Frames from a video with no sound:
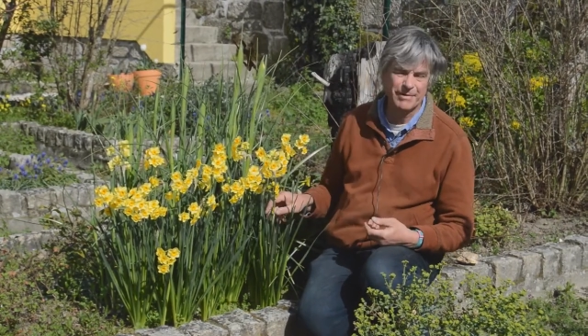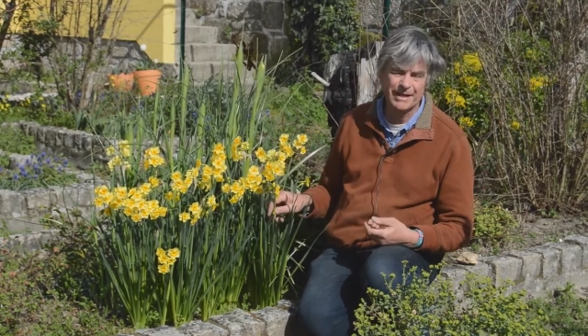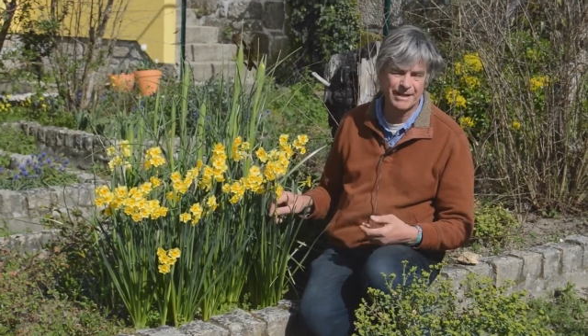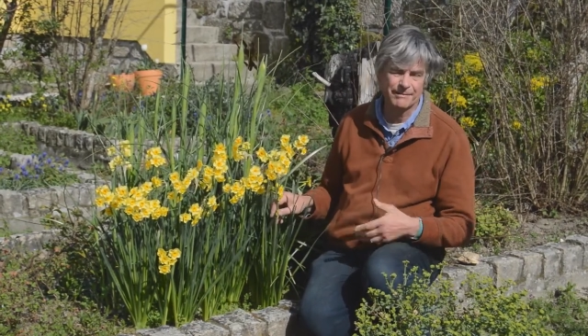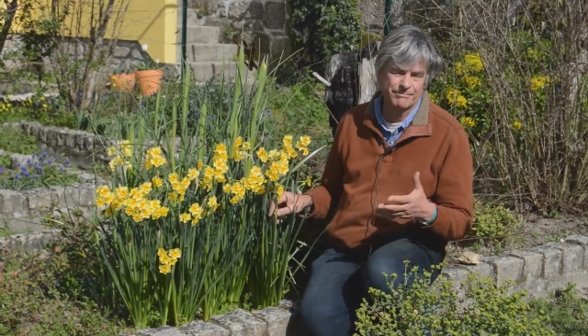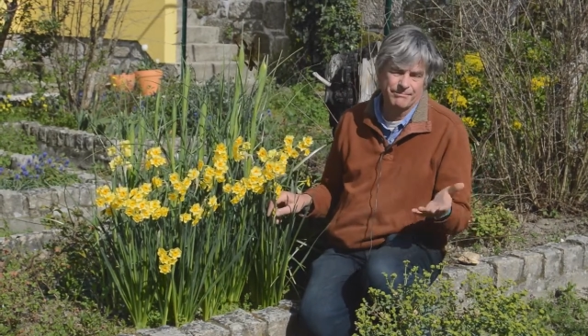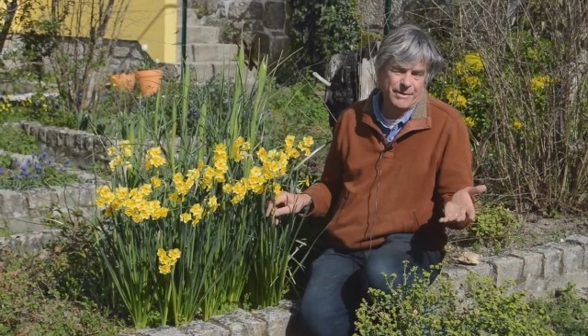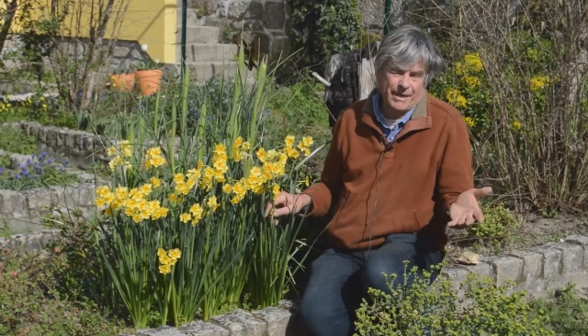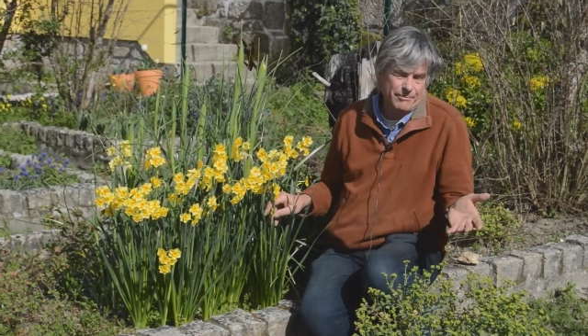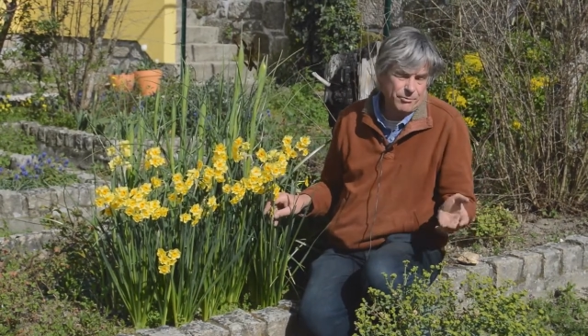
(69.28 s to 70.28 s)
really,
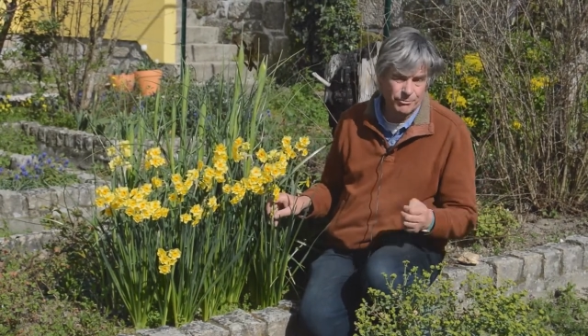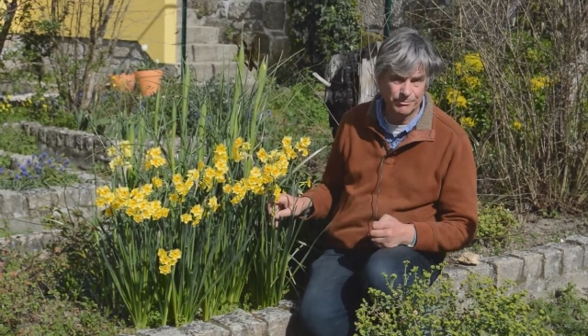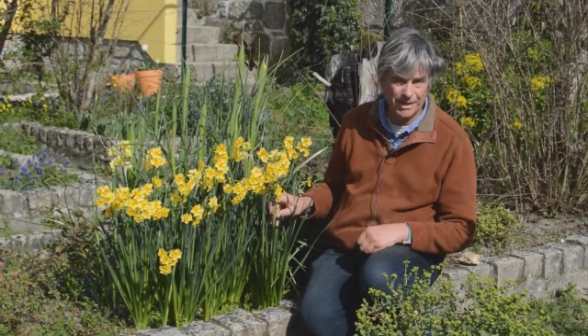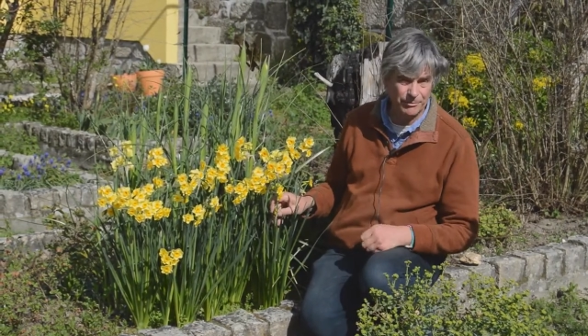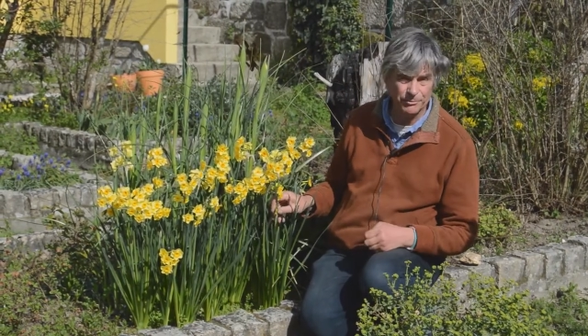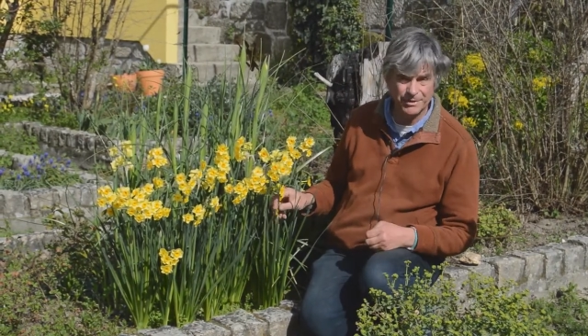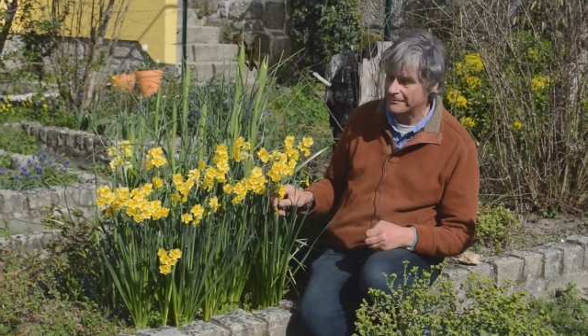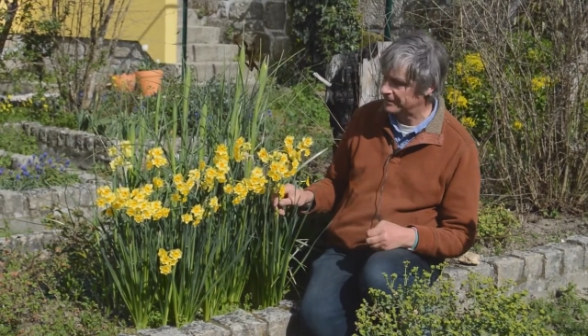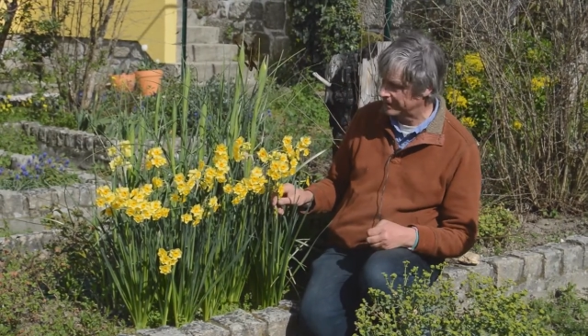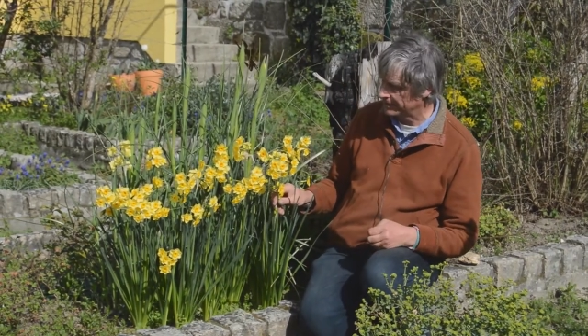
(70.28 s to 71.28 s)
you know, they're all
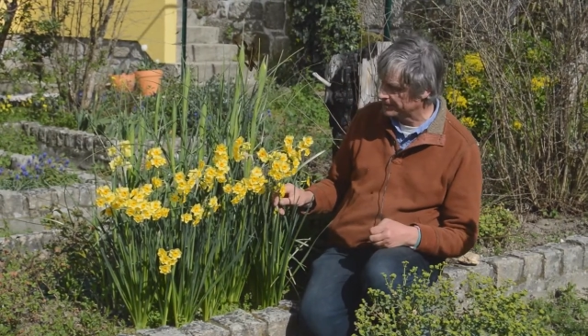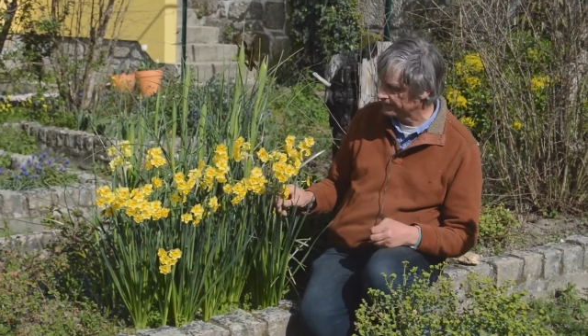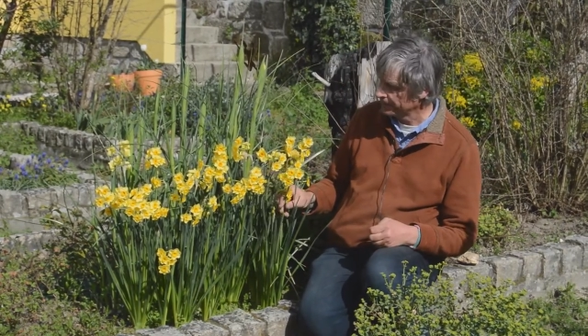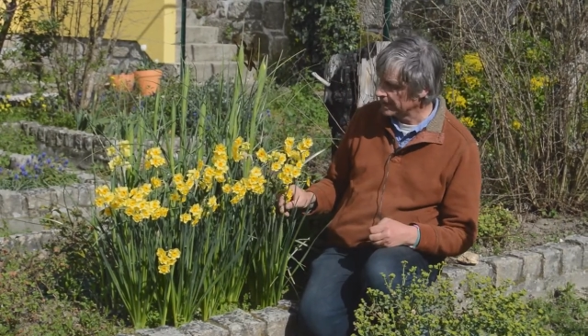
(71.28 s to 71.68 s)
daffodils.